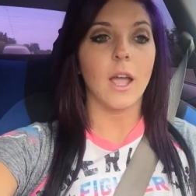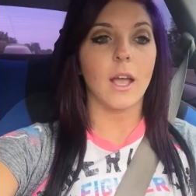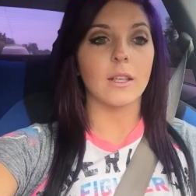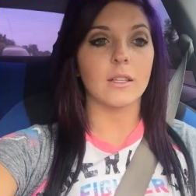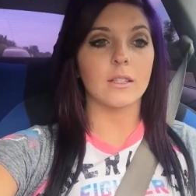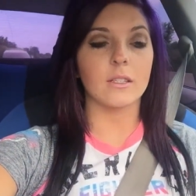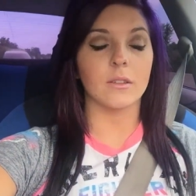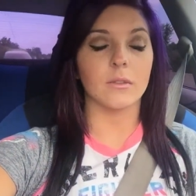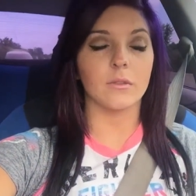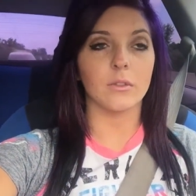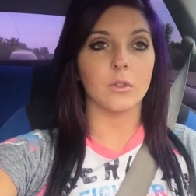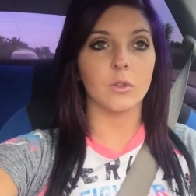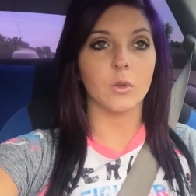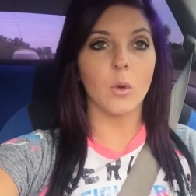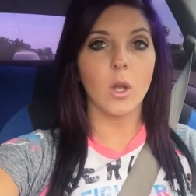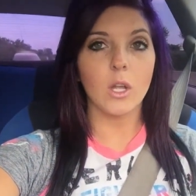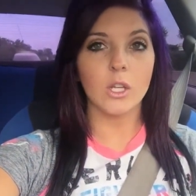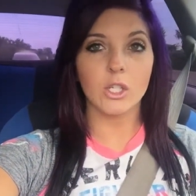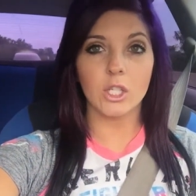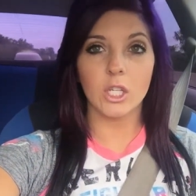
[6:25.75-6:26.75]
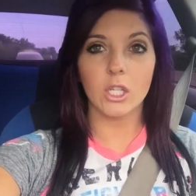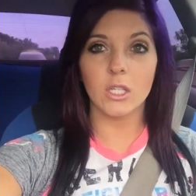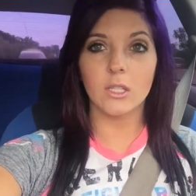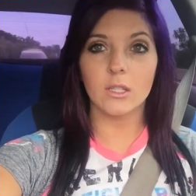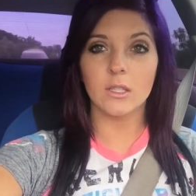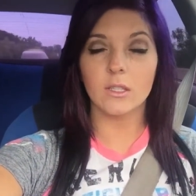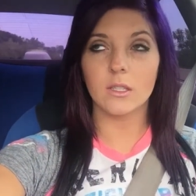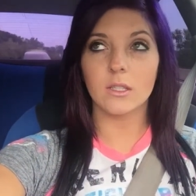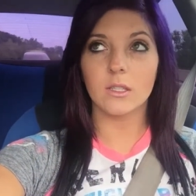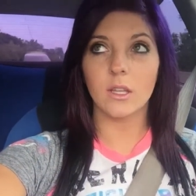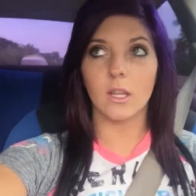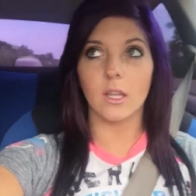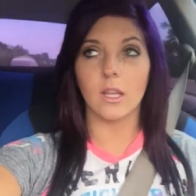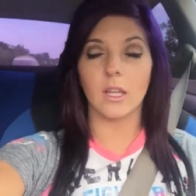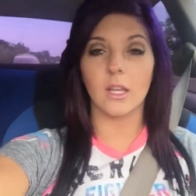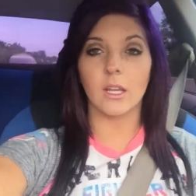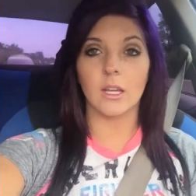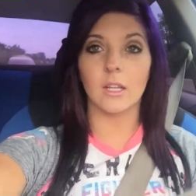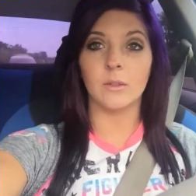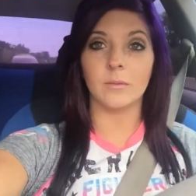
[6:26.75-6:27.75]
ask a few questions
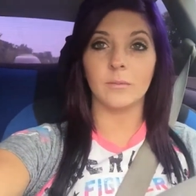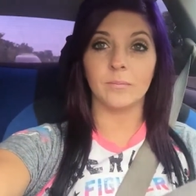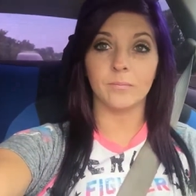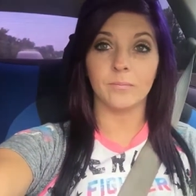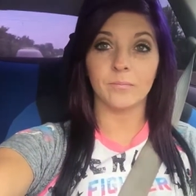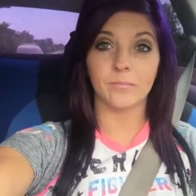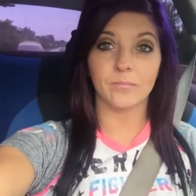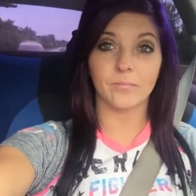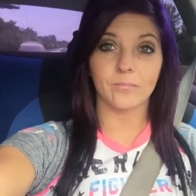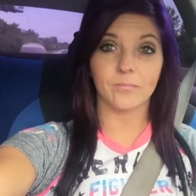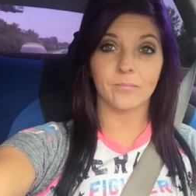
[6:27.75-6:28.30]
and